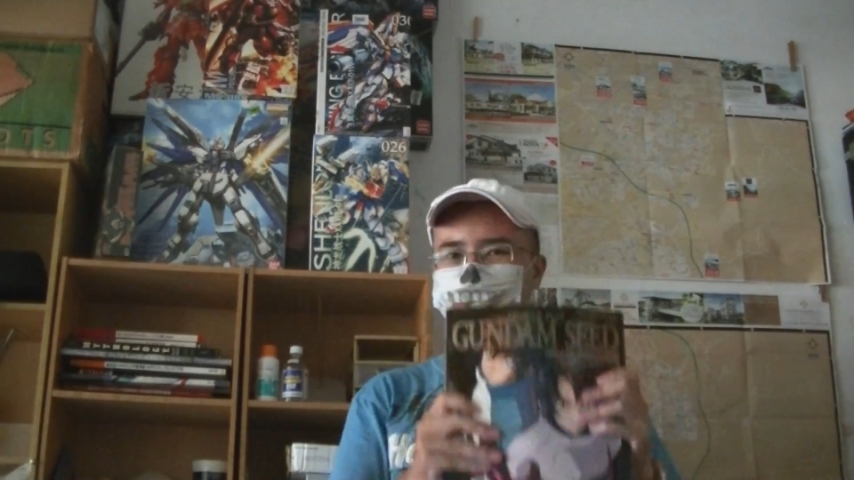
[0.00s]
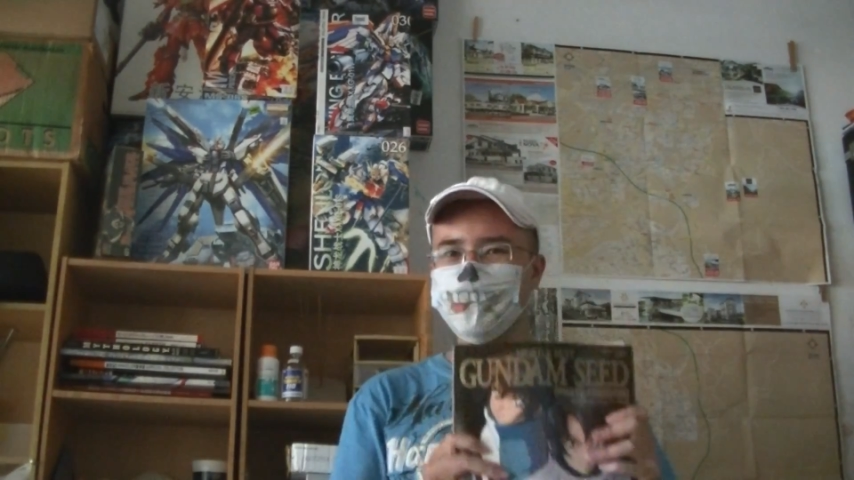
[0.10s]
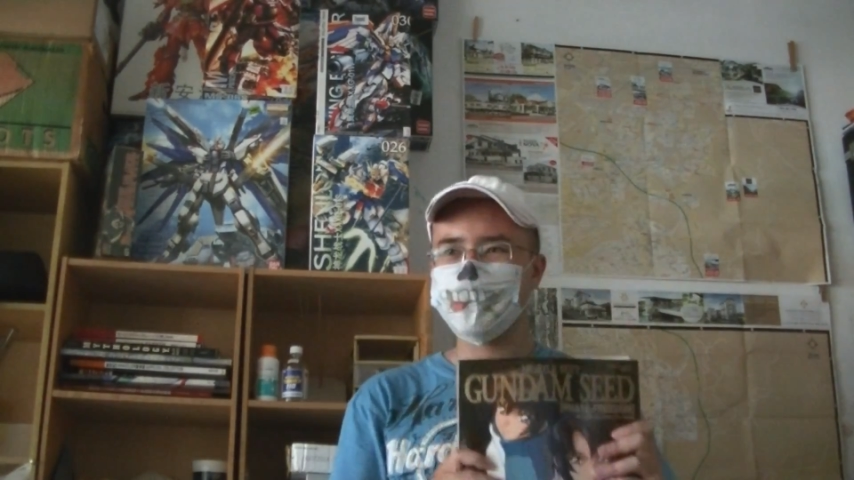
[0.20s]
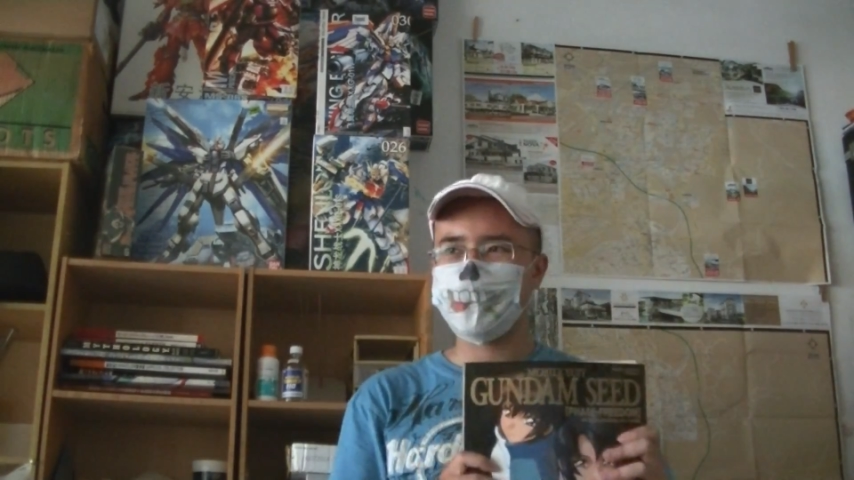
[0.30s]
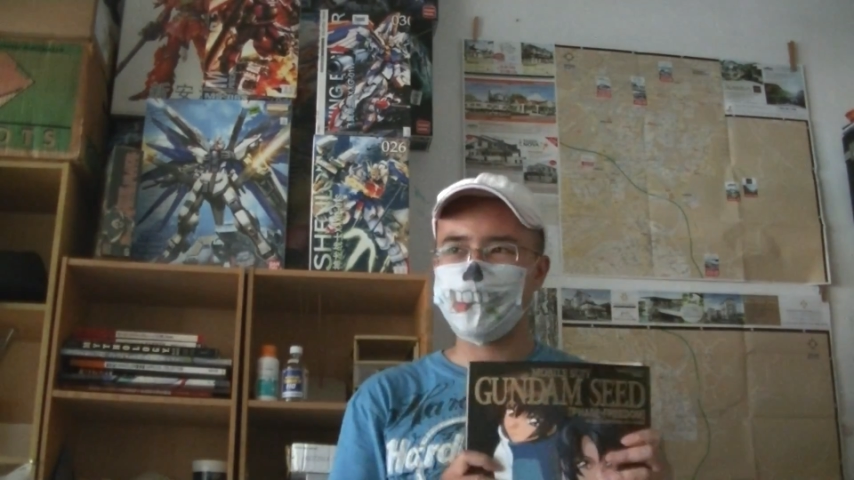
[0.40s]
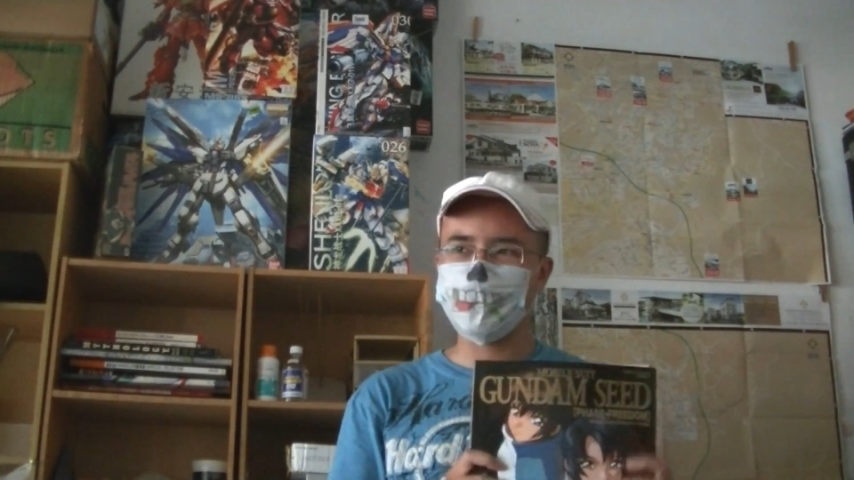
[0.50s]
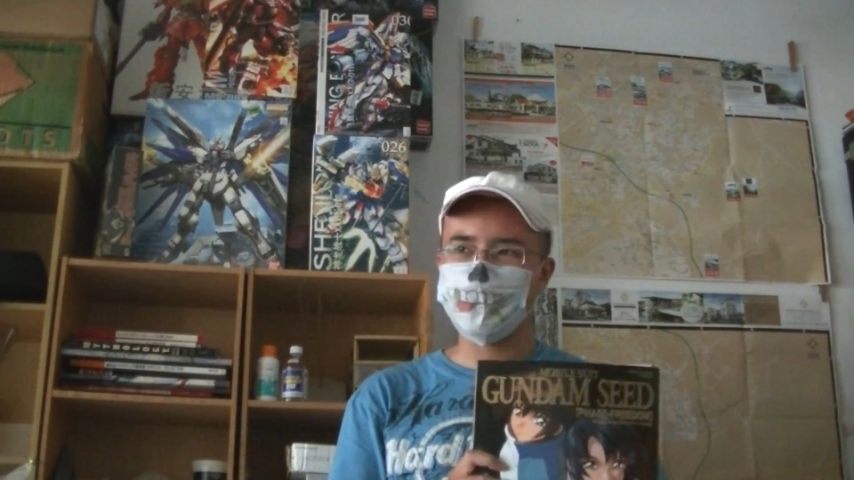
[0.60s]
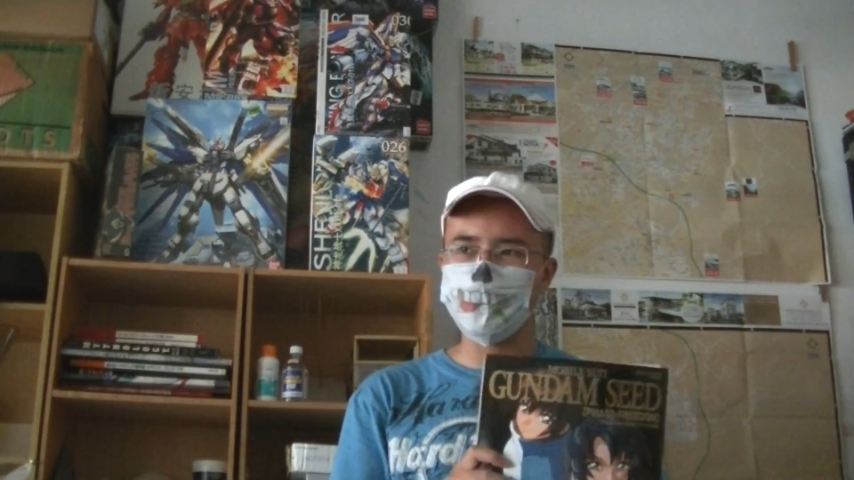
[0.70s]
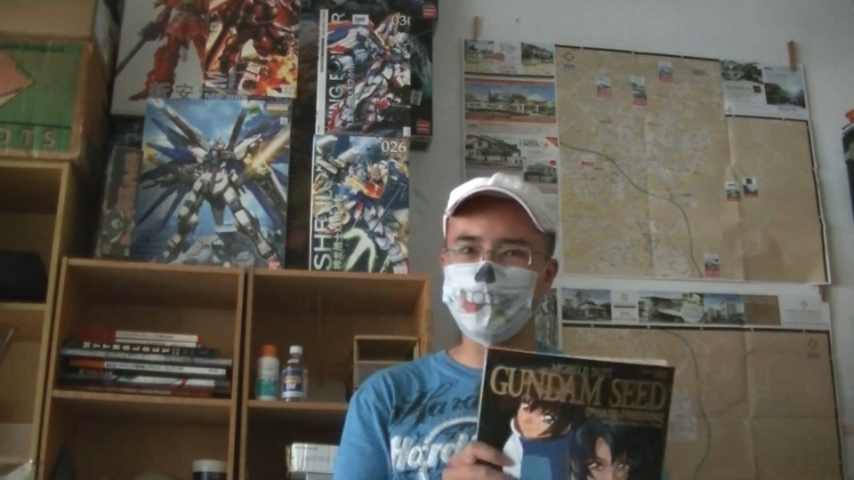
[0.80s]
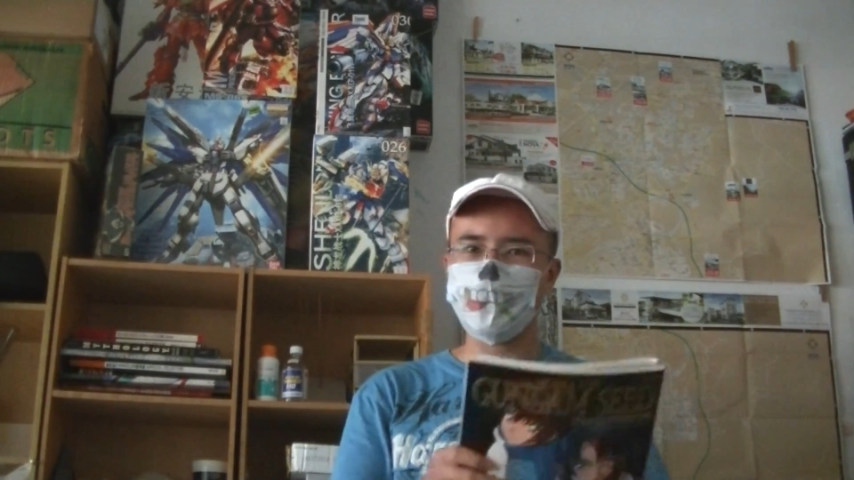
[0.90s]
sticking
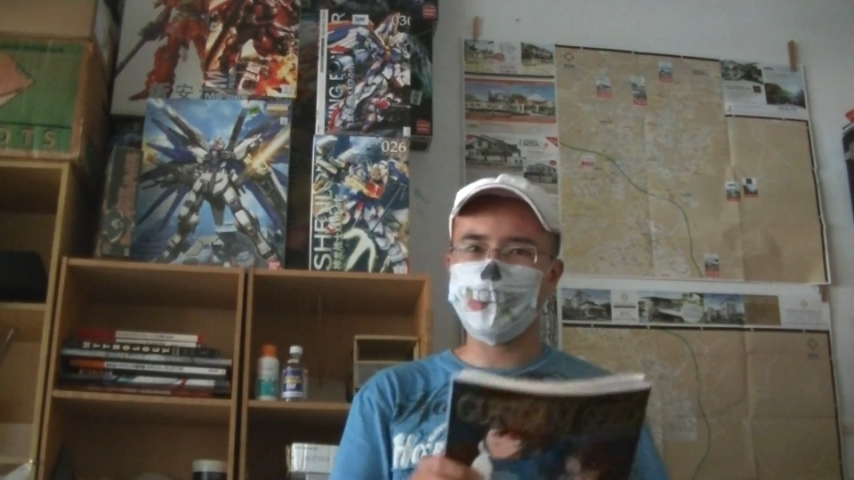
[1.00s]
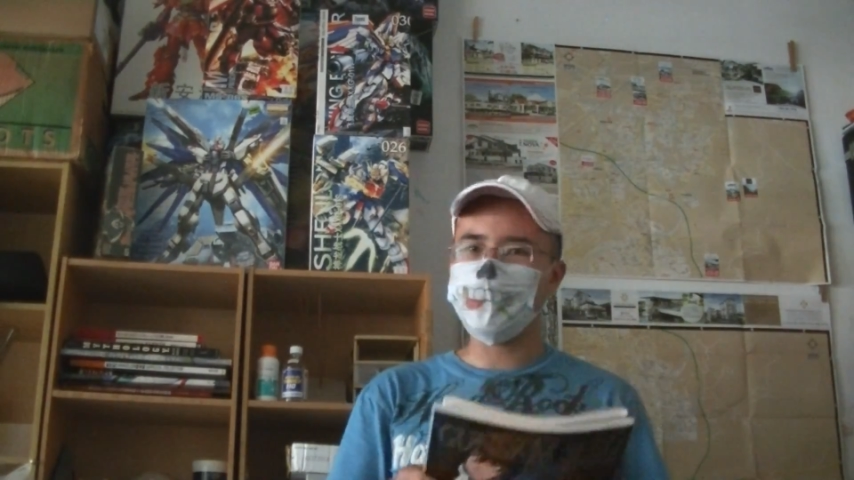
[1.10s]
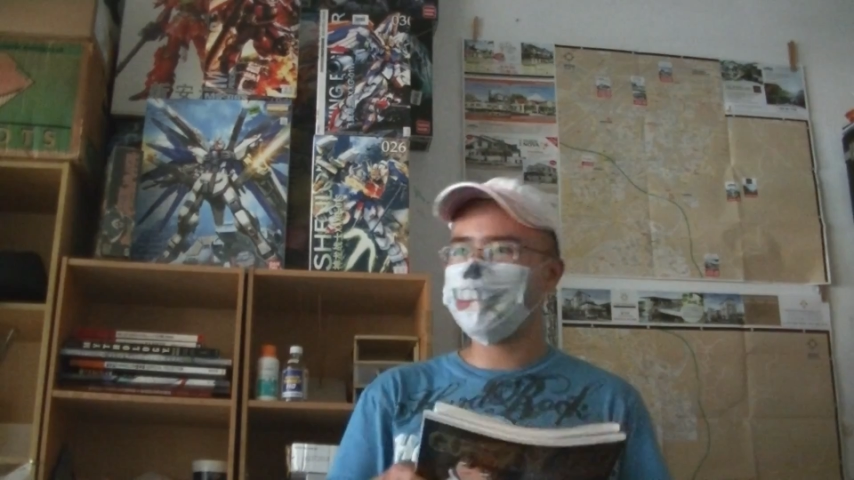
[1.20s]
to the inner